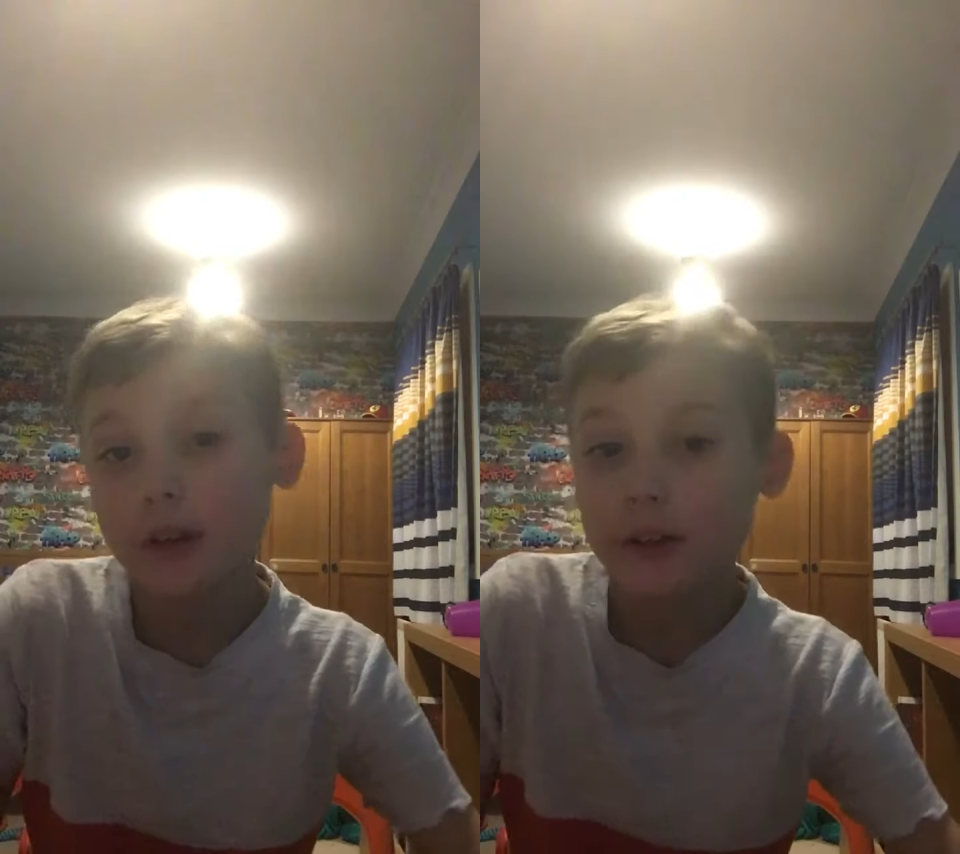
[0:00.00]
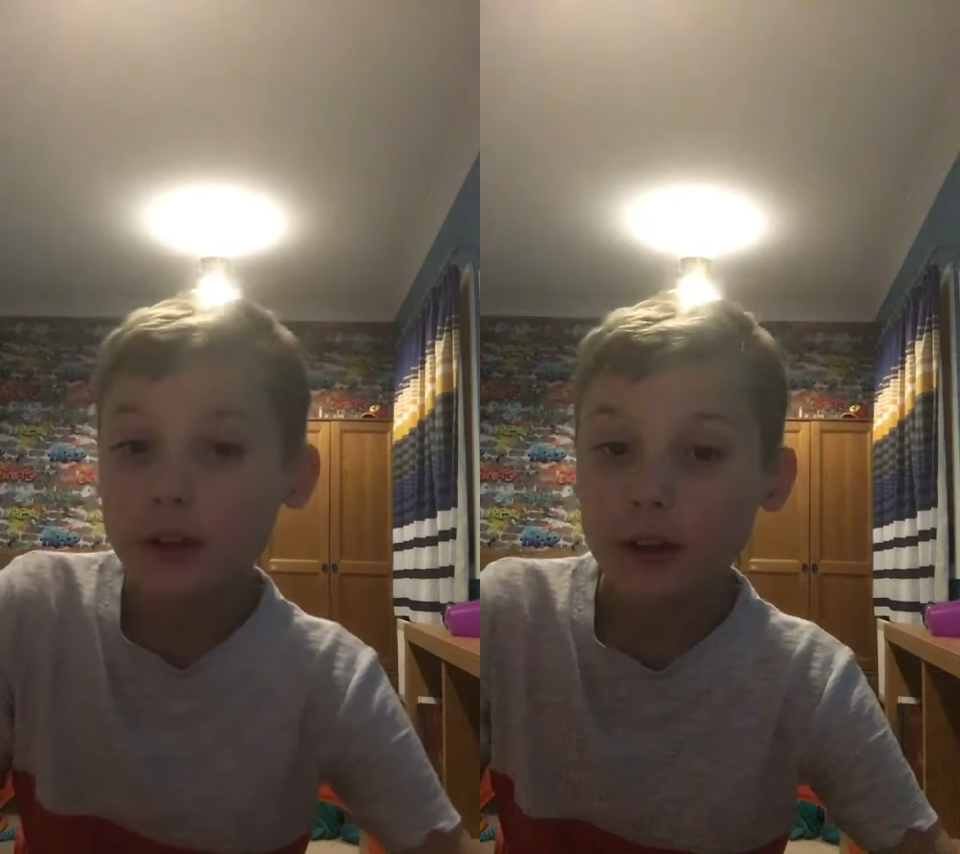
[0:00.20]

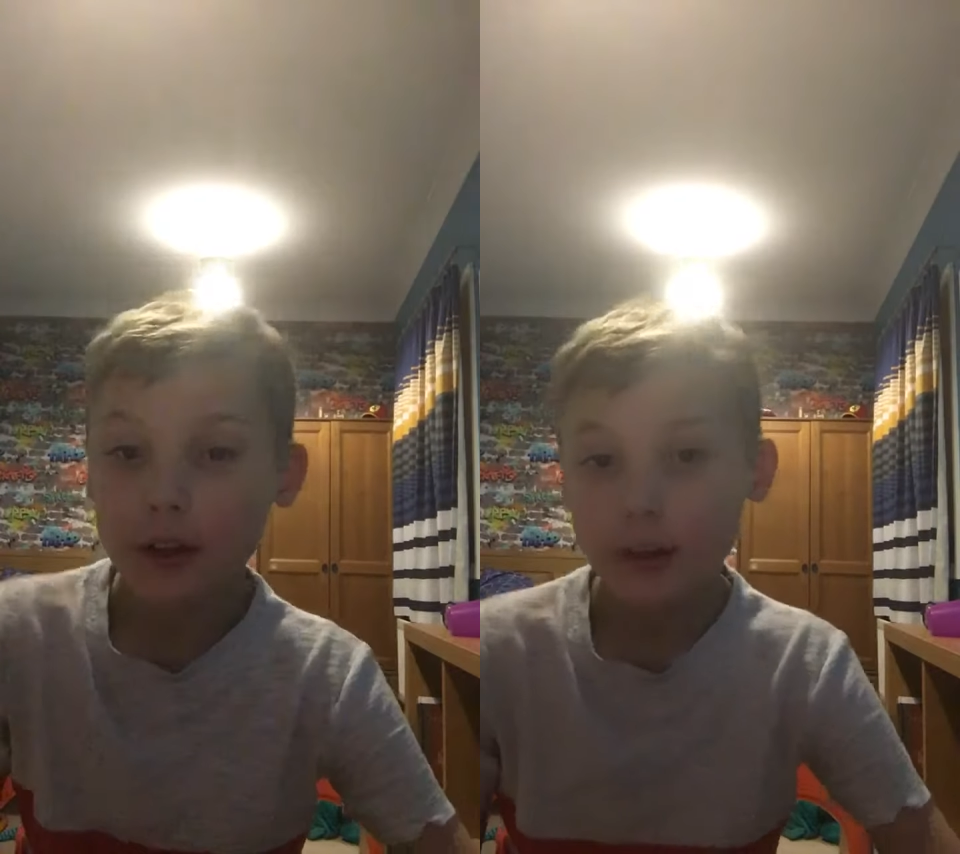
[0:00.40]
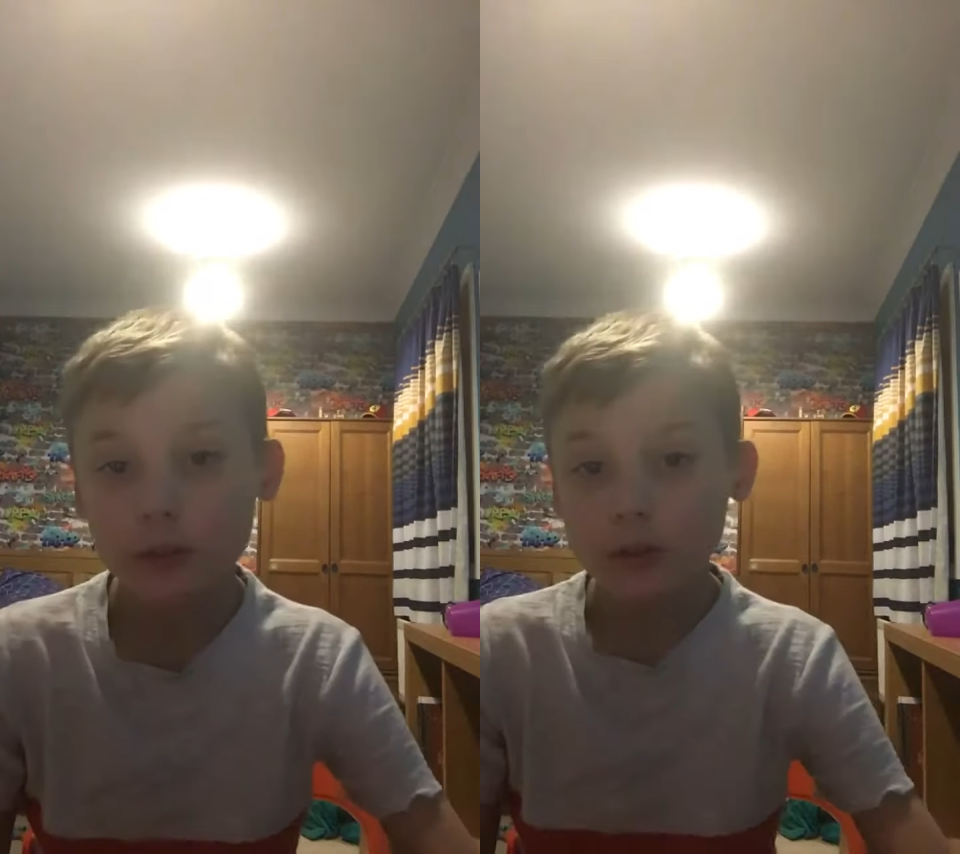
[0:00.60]
I don't know
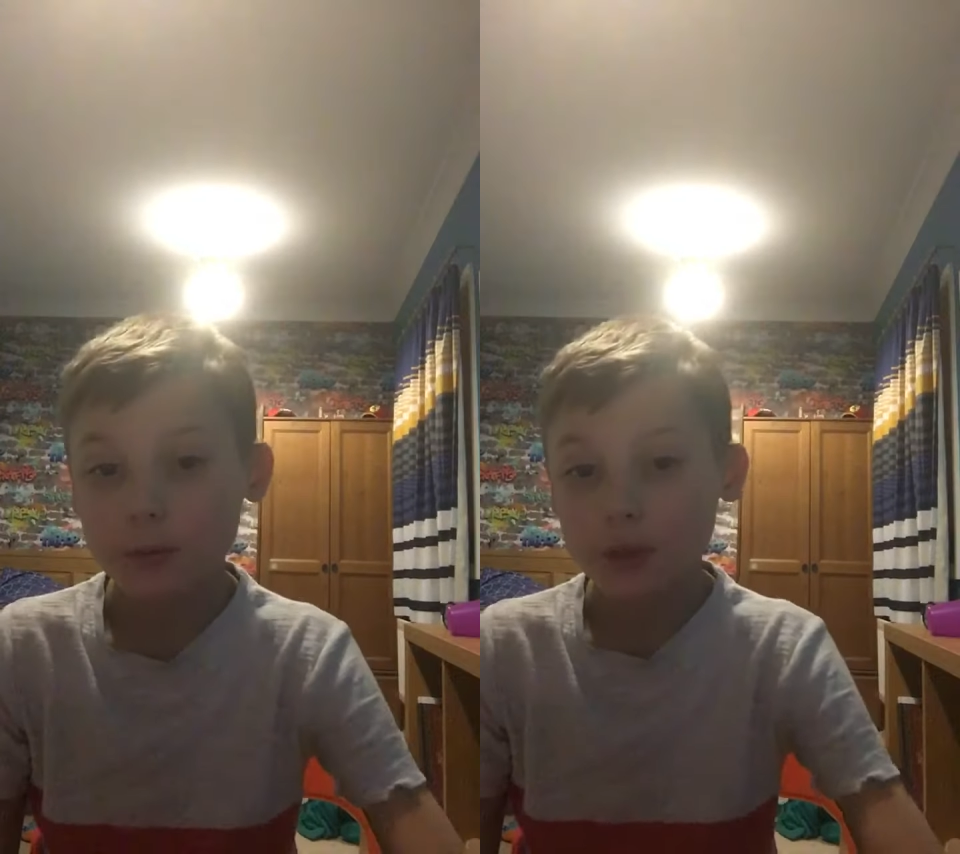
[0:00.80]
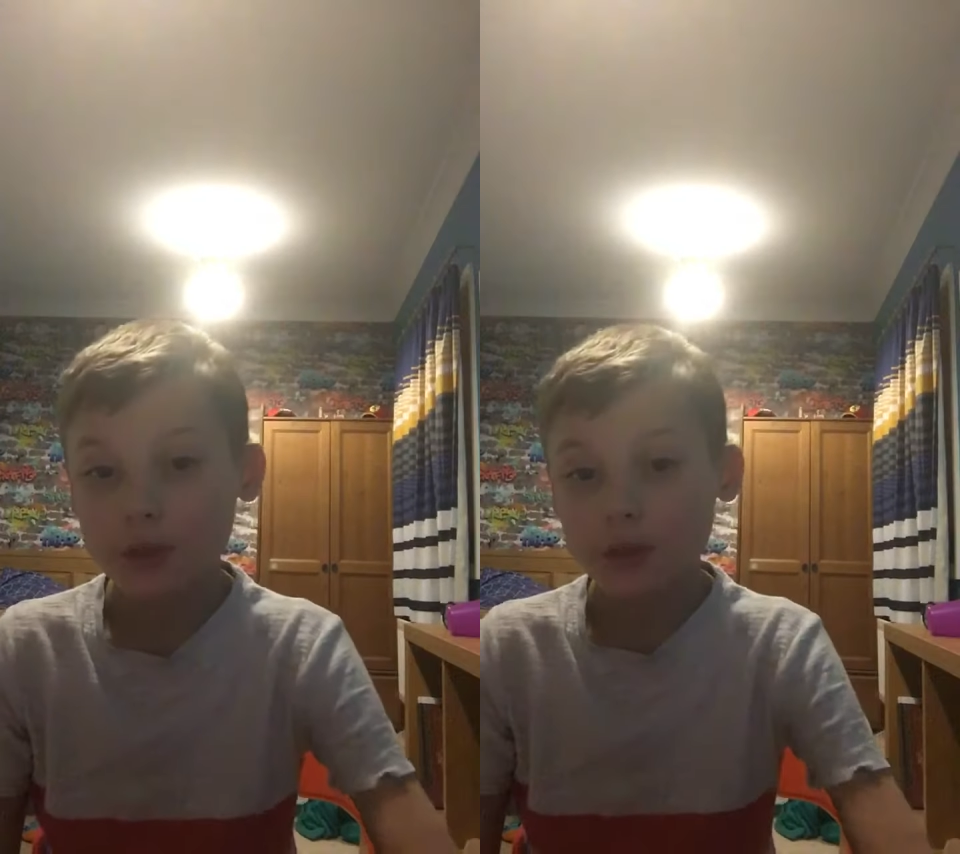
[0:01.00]
how
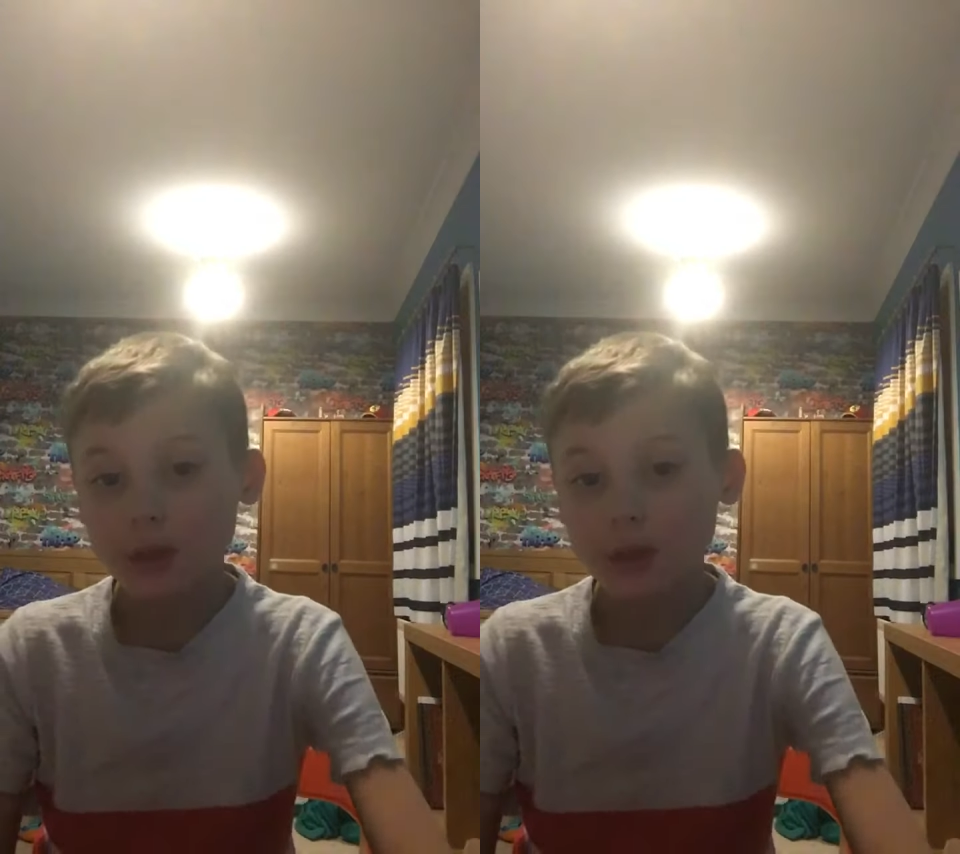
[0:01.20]
to much